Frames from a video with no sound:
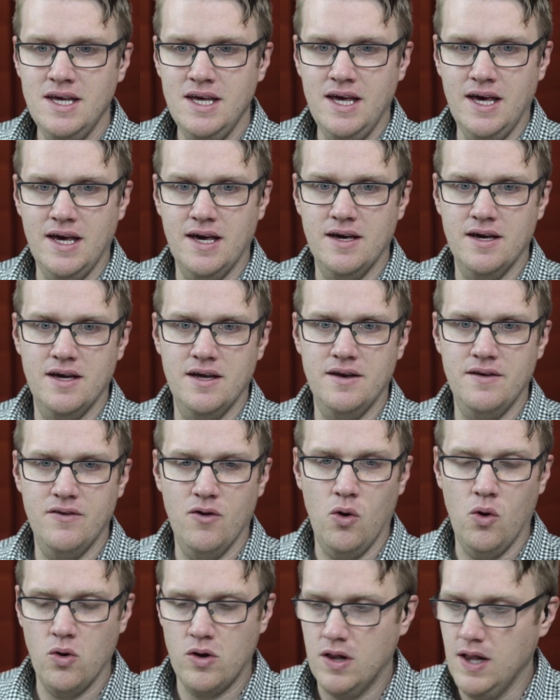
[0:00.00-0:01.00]
and the
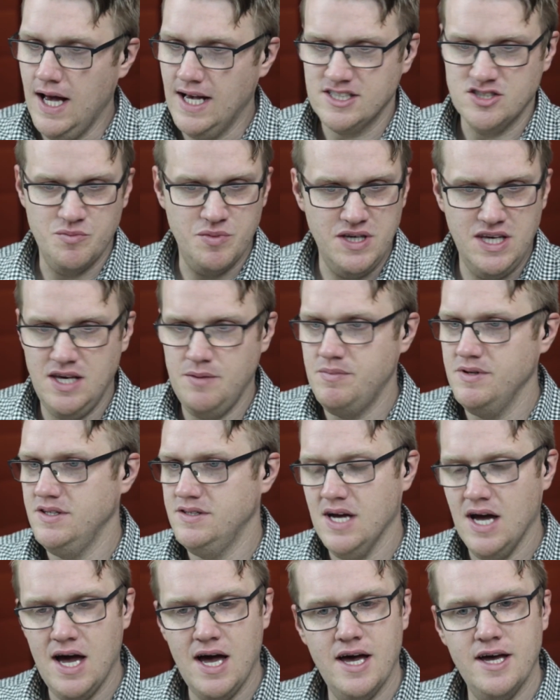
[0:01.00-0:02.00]
whole class will be keeping
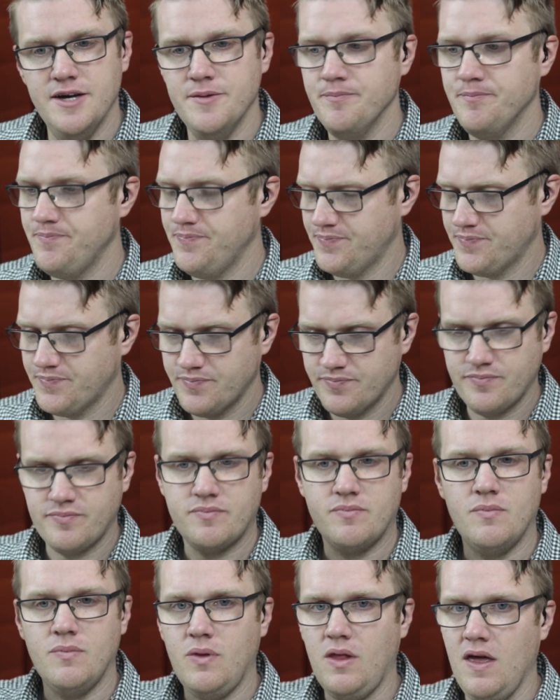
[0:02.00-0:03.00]
time,
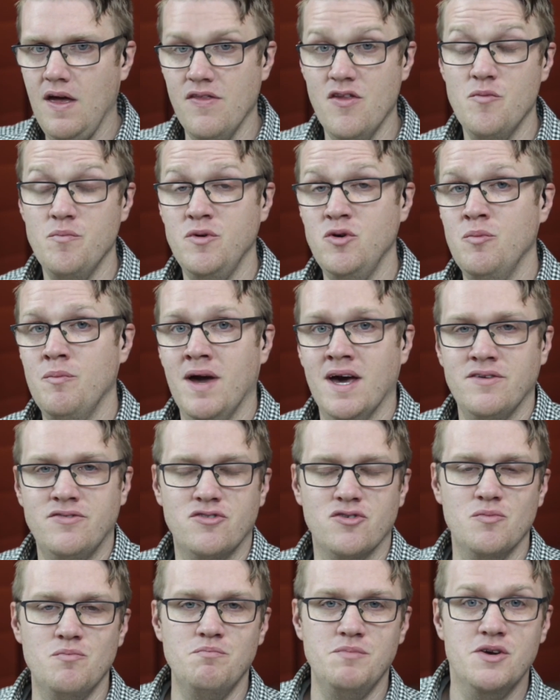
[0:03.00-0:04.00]
and the mute
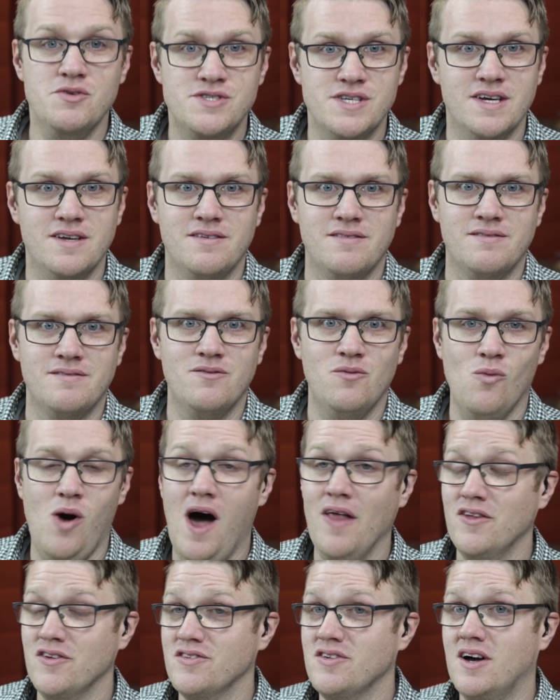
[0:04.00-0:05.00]
master mutes it
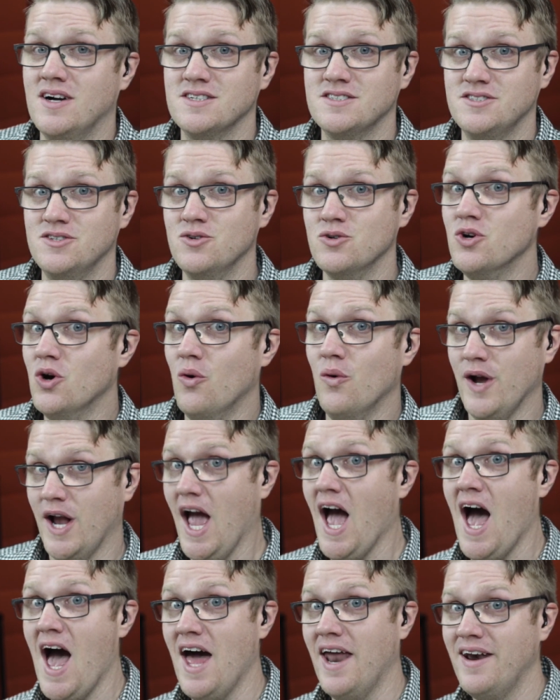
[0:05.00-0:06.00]
while the song's still going
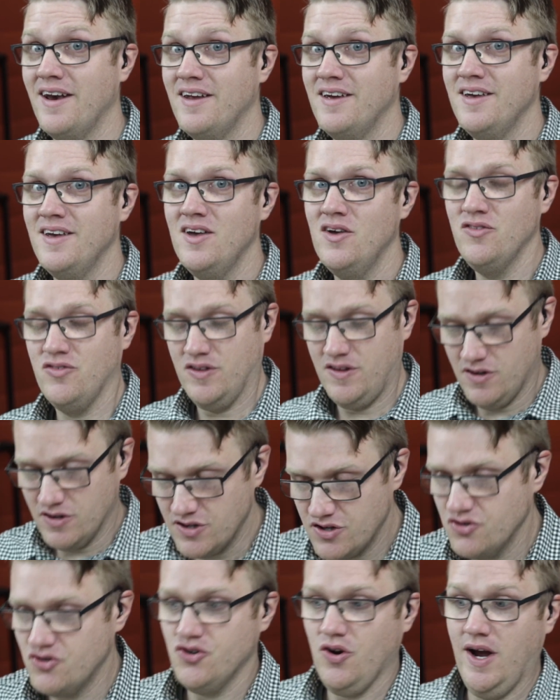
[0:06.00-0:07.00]
on. So they're
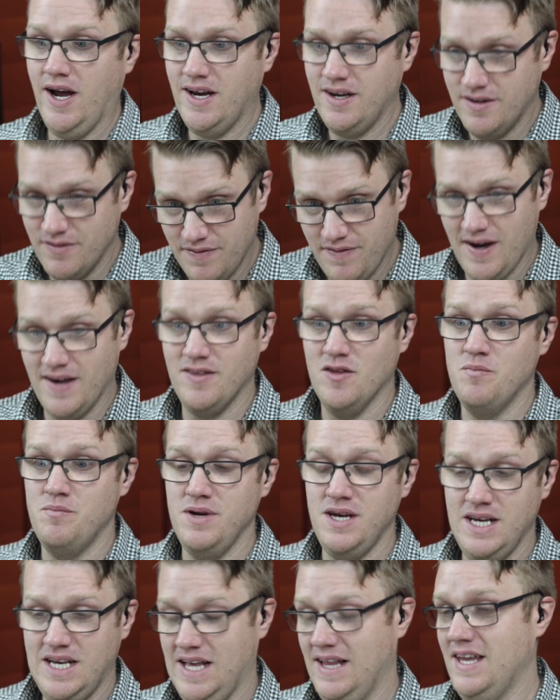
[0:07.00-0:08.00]
trying to find the
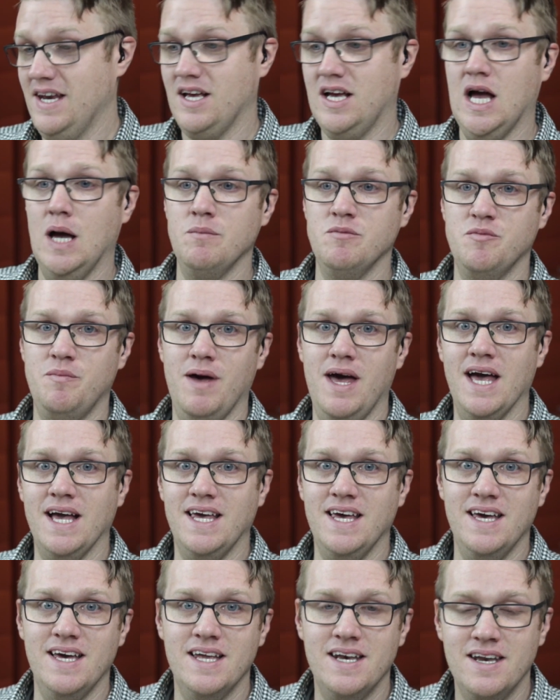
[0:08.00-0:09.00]
beat, and then it comes back
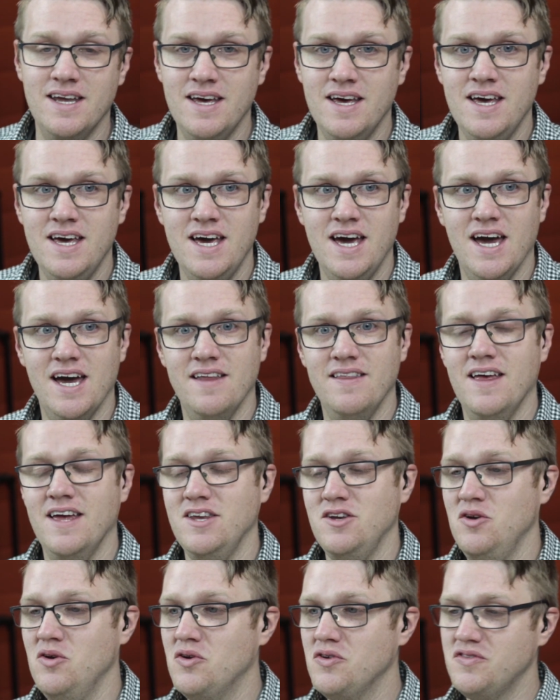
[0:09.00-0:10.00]
in, and then
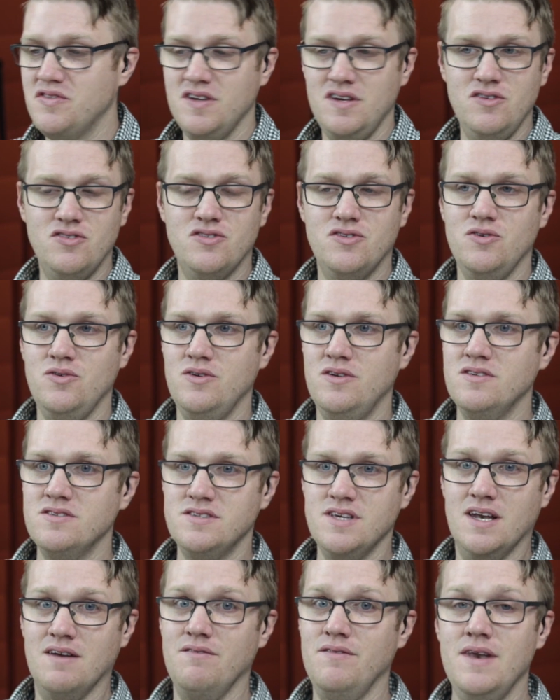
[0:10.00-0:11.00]
you'll see students
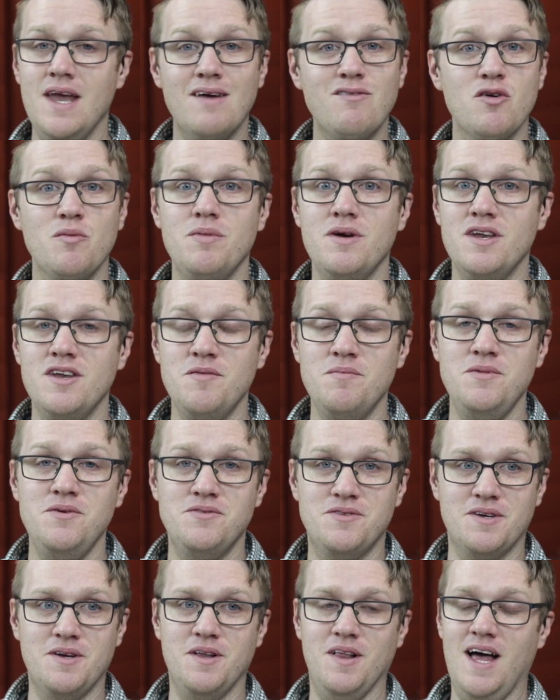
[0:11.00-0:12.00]
that have never been in
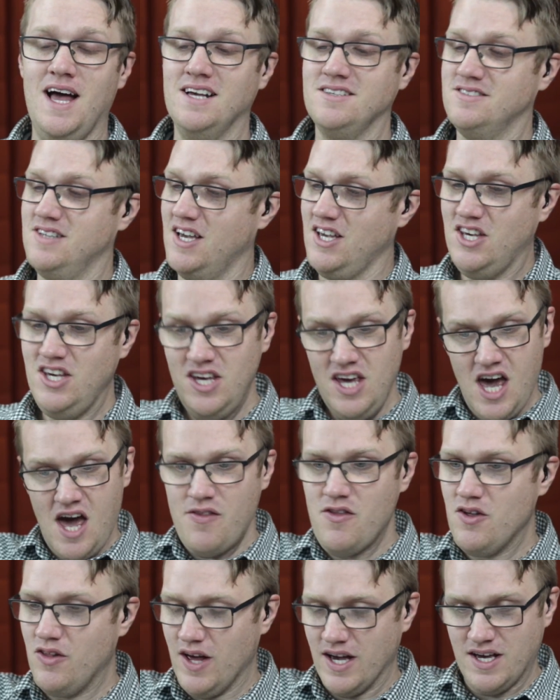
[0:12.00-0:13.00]
music class,
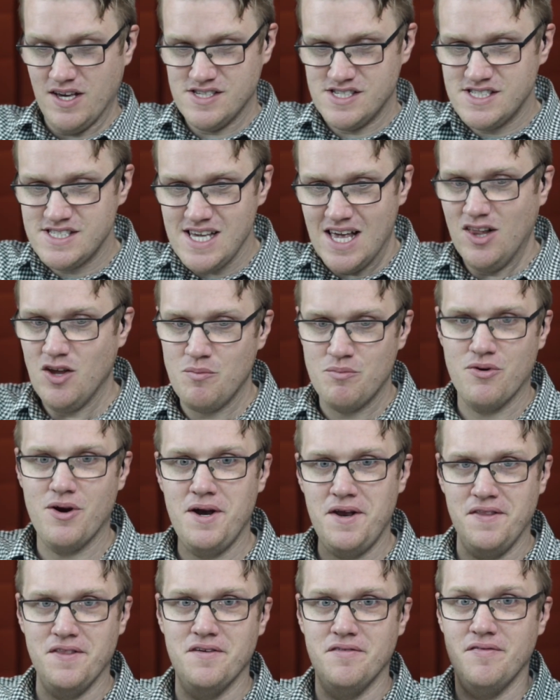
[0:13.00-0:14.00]
they're like
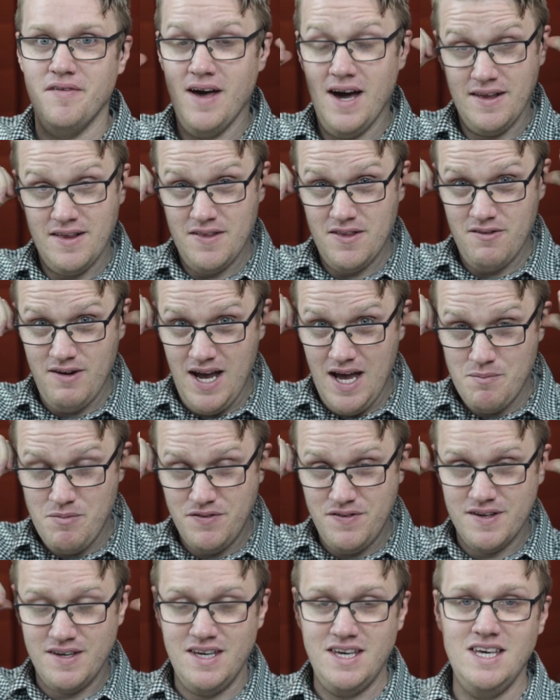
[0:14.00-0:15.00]
celebrating the fact that they're able
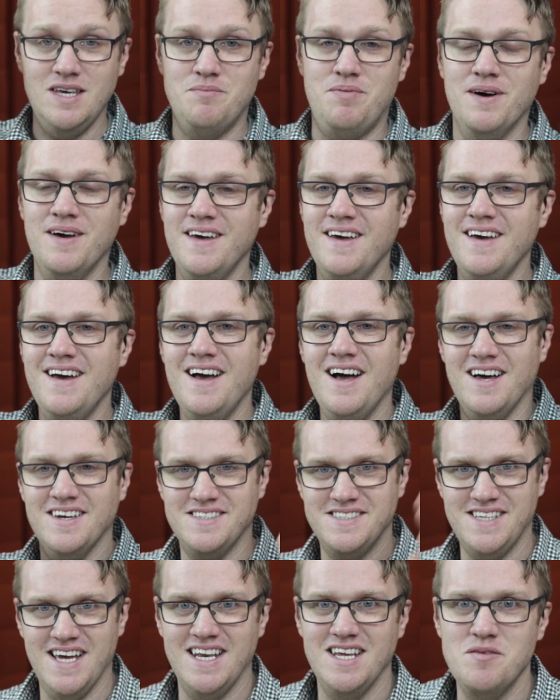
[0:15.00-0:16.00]
to keep a
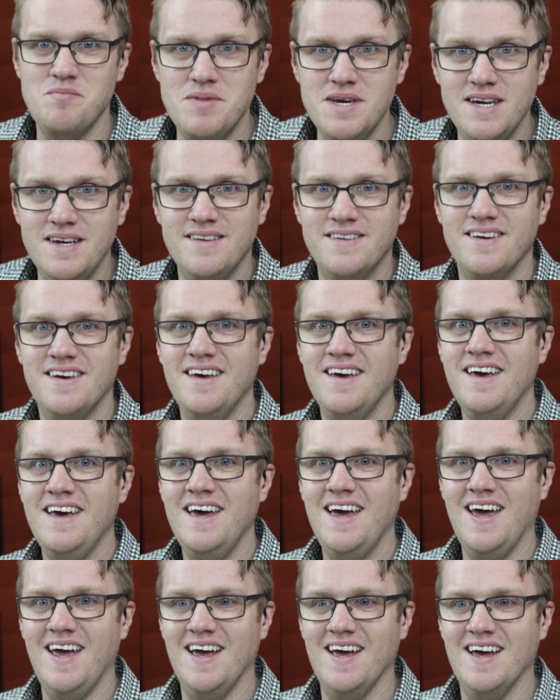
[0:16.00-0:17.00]
steady beat,
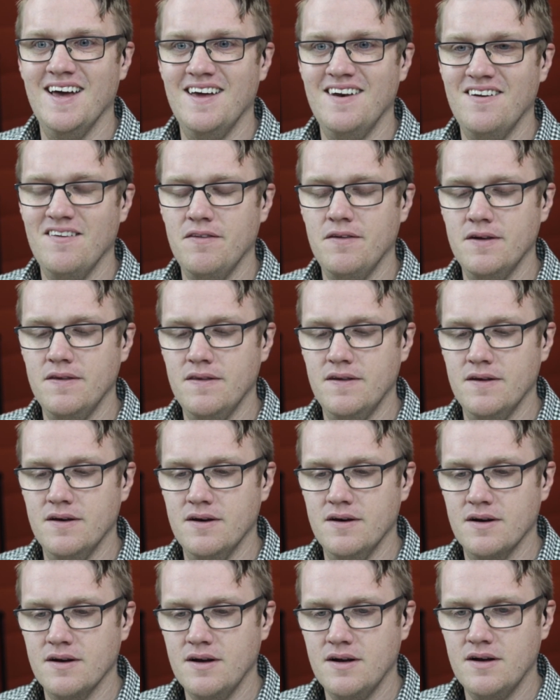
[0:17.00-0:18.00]
and
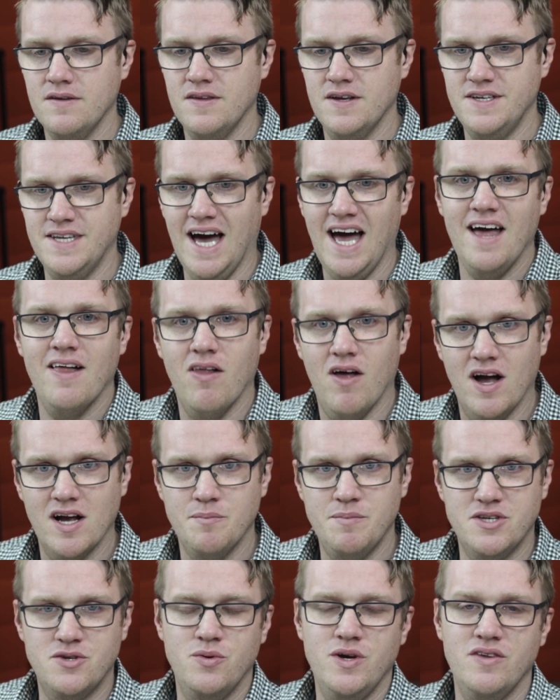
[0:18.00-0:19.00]
the dialogue
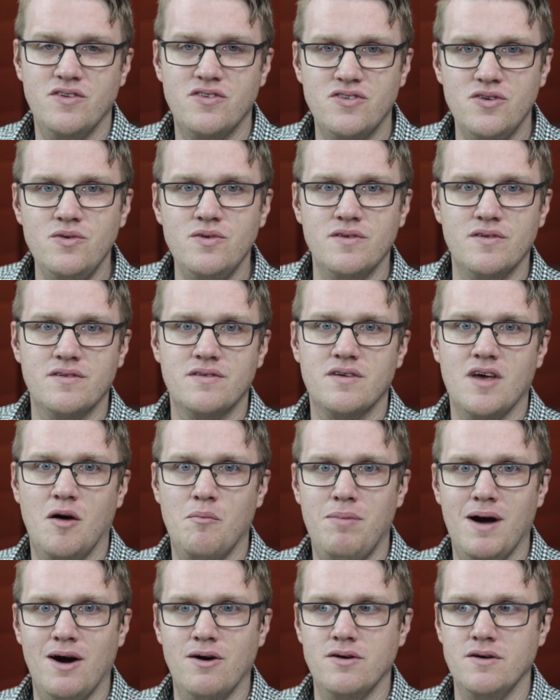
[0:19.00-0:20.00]
between students
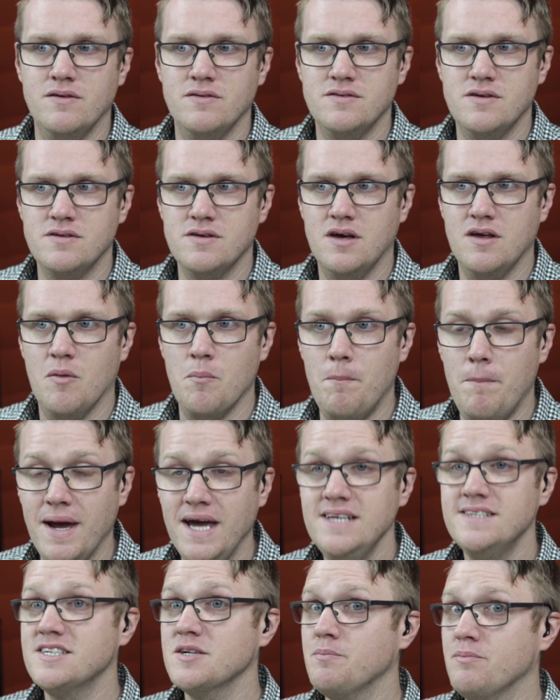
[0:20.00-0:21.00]
about a
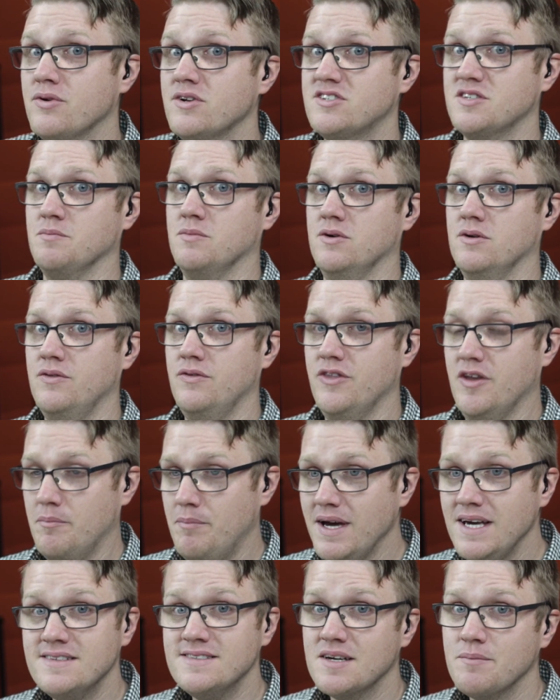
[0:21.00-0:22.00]
basic principle. The
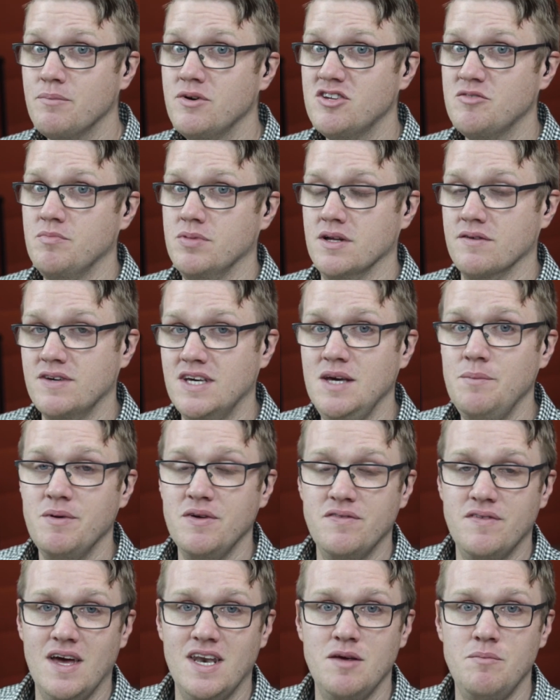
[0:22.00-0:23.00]
basic principle of keeping
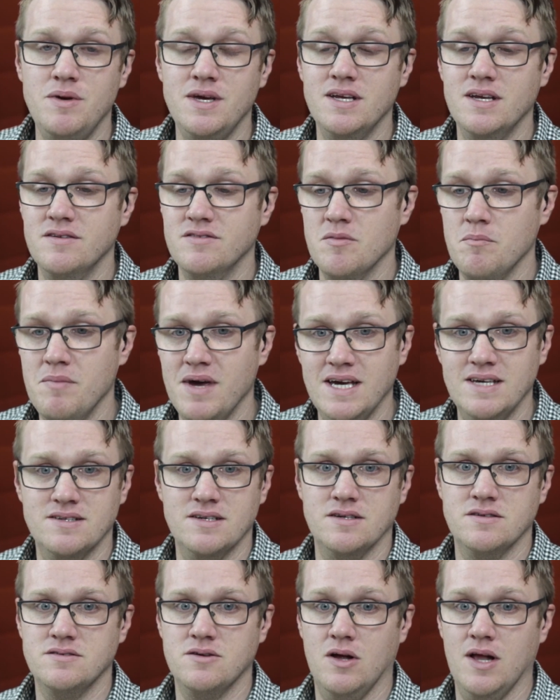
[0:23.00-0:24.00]
steady beat is
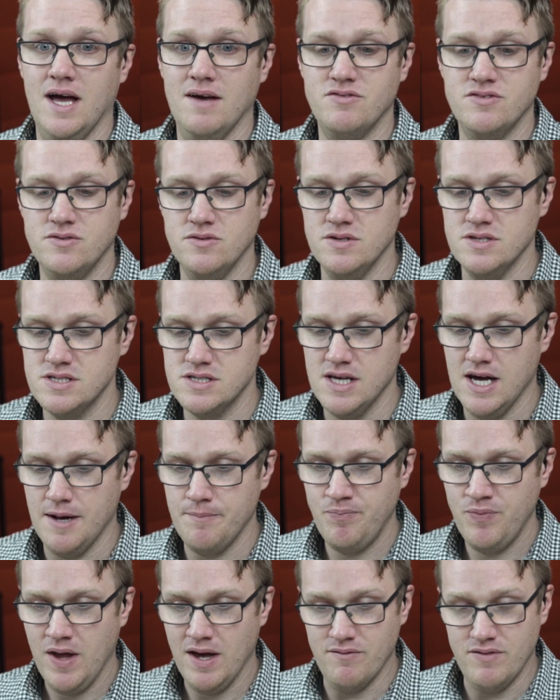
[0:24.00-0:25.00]
amazing. So I'll have students
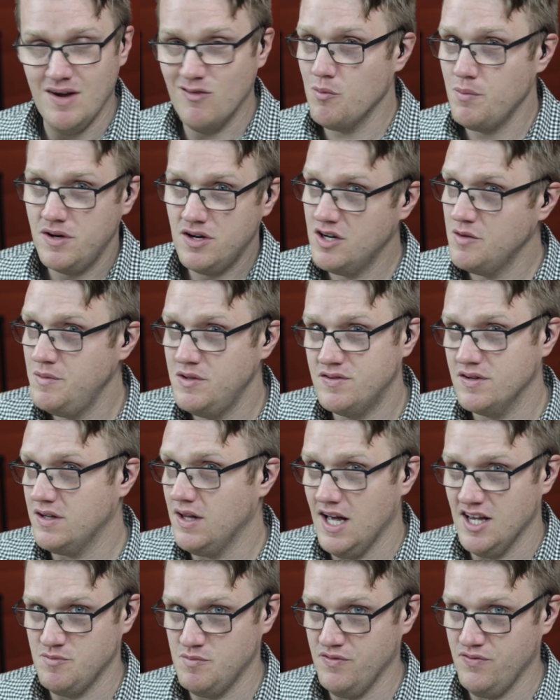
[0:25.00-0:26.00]
that have never been in a music
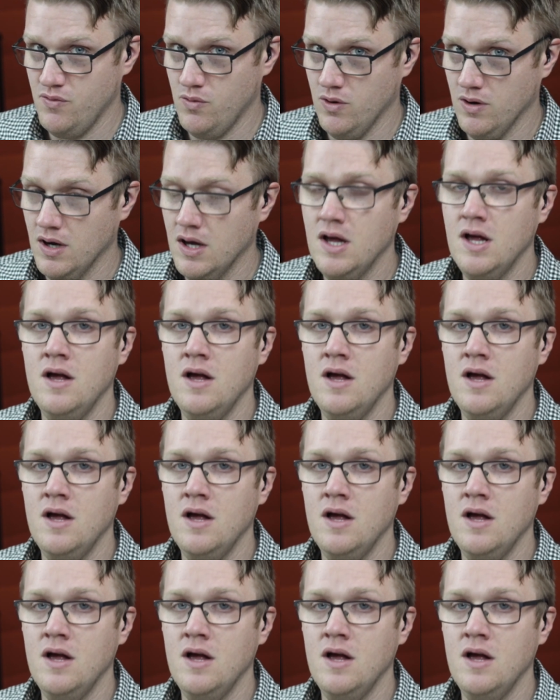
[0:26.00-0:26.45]
class before